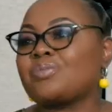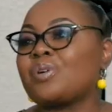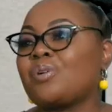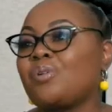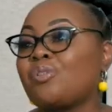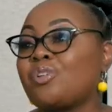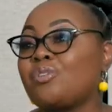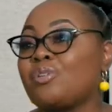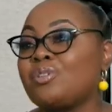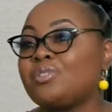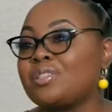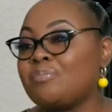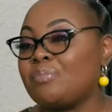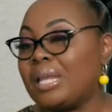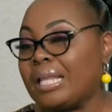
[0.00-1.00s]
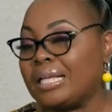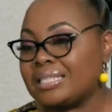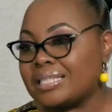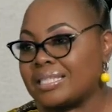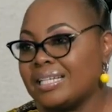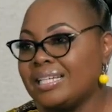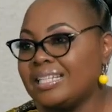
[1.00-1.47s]
we call the Rosie
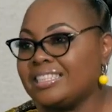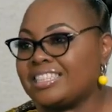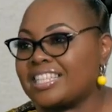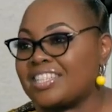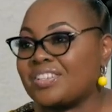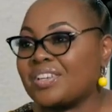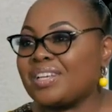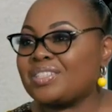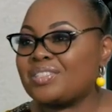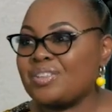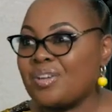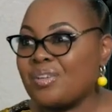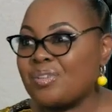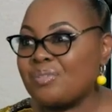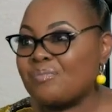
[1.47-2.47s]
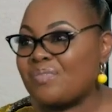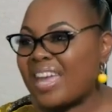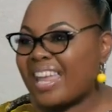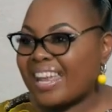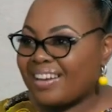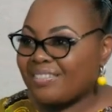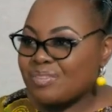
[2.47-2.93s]
Minute, just to get to know you
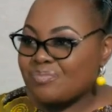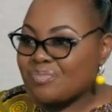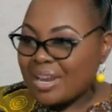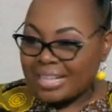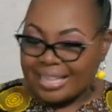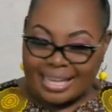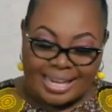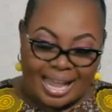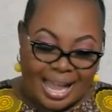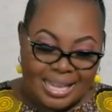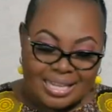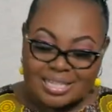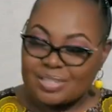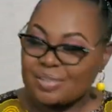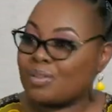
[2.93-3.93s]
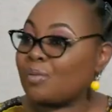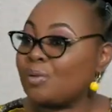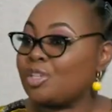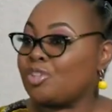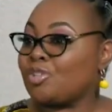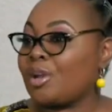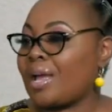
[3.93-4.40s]
better. We break that ice so that
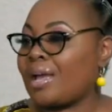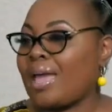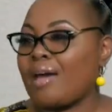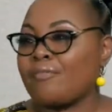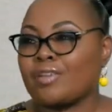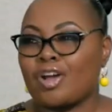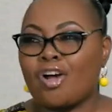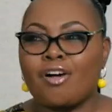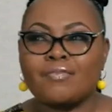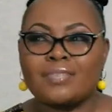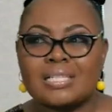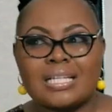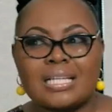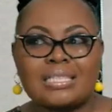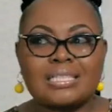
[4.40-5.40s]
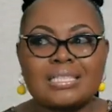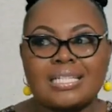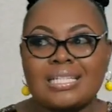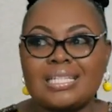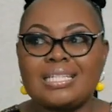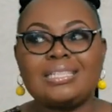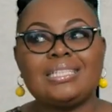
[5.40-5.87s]
when you and I have a
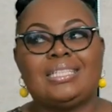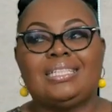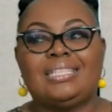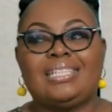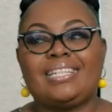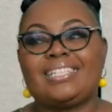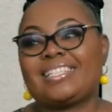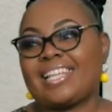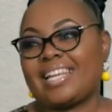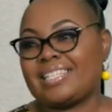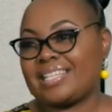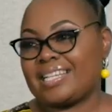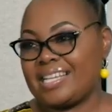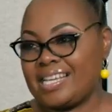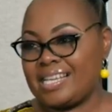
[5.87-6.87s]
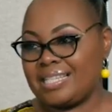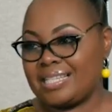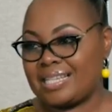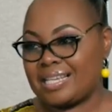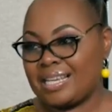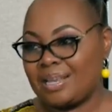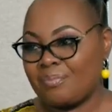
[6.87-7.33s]
conversation, it's nice and
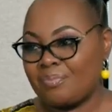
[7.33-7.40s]
easy.